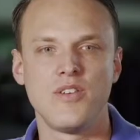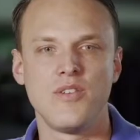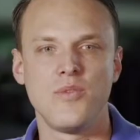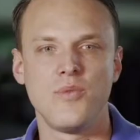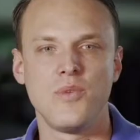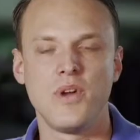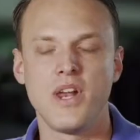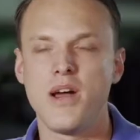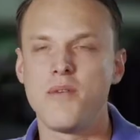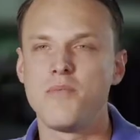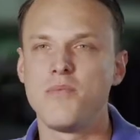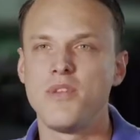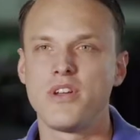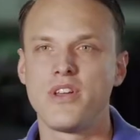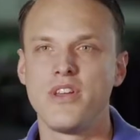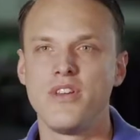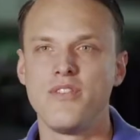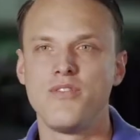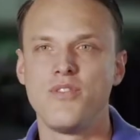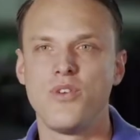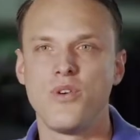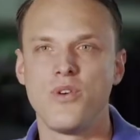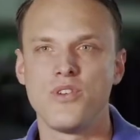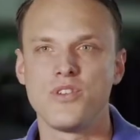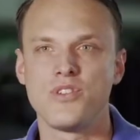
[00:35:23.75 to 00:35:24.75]
What I'm
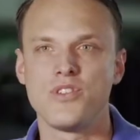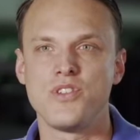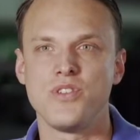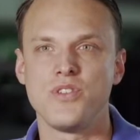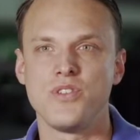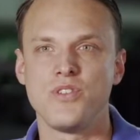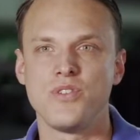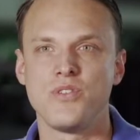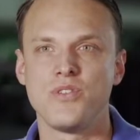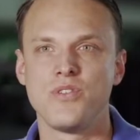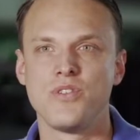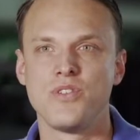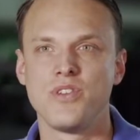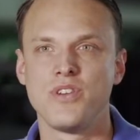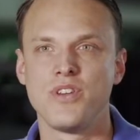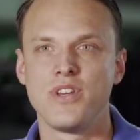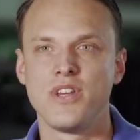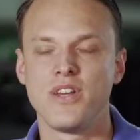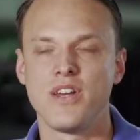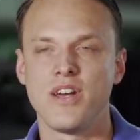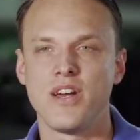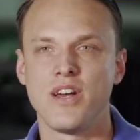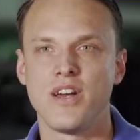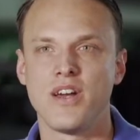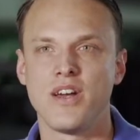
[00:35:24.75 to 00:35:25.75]
looking forward to
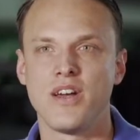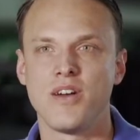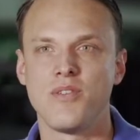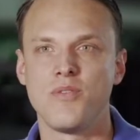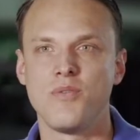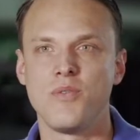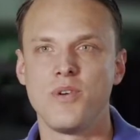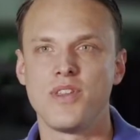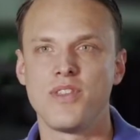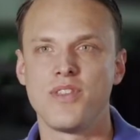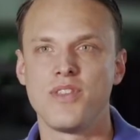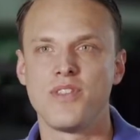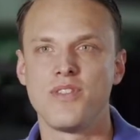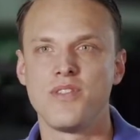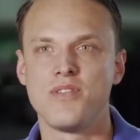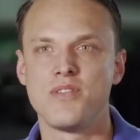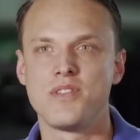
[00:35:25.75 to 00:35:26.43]
with